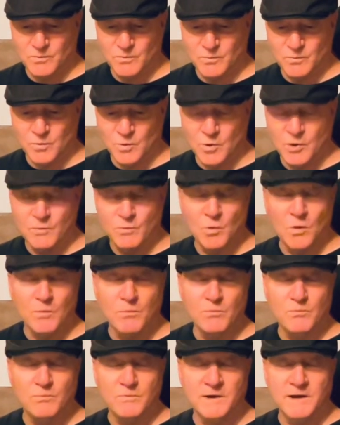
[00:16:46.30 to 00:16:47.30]

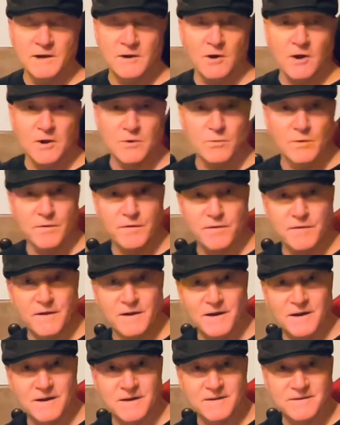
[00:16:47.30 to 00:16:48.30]
we'll get on with
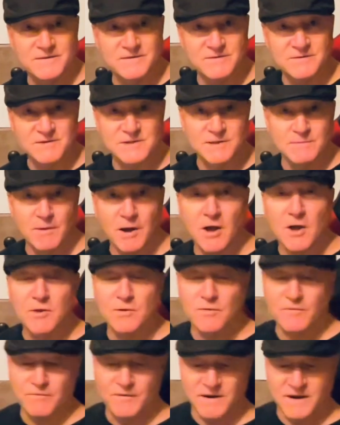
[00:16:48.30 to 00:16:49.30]
some
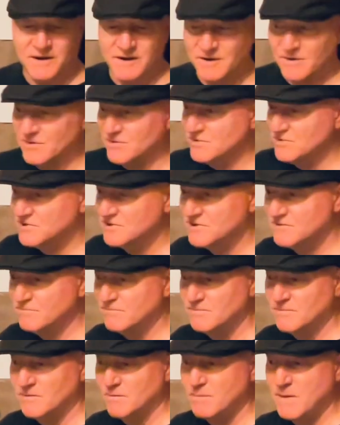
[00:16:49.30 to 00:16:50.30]
other videos,
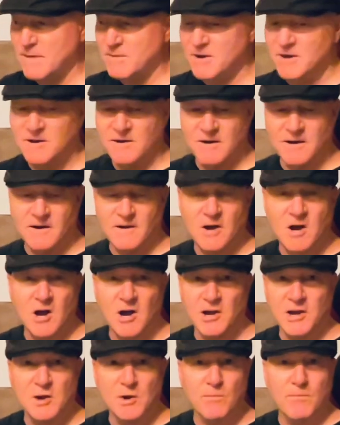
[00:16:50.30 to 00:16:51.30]
maybe
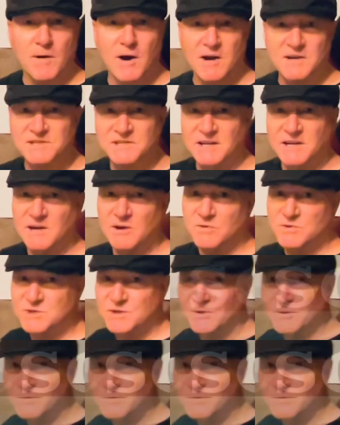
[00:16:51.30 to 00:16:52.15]
hockey or boxing here soon.